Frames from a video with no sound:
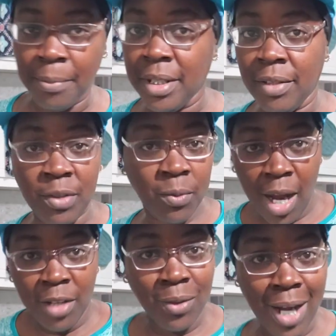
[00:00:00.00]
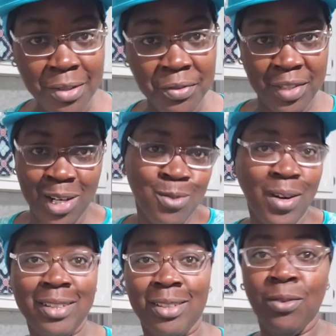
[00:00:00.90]
I mean, if you watch, watch. If you don't
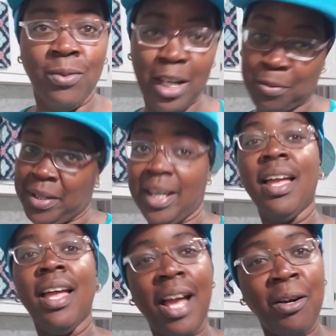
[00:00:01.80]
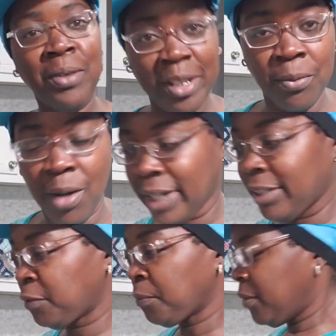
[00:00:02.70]
watch, don't watch. But I wish you watch.